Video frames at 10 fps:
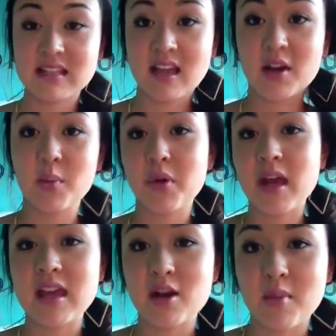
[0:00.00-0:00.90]
I don't put
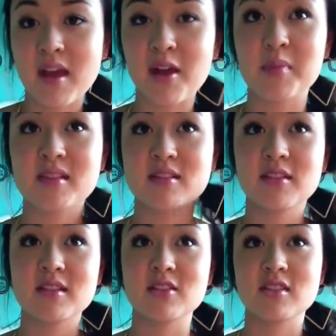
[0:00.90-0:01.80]
heat on my hair, but so
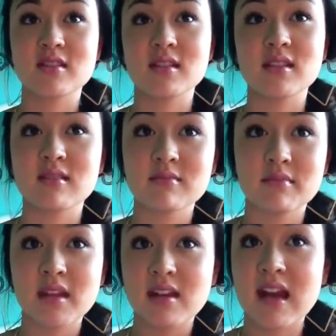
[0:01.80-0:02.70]
this is just like
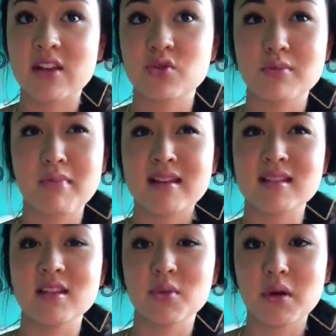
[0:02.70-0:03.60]
my natural
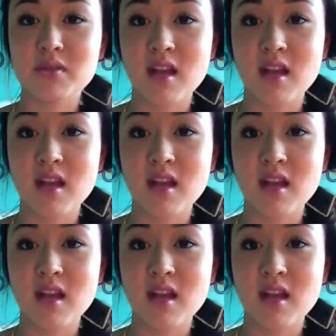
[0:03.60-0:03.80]
messy gross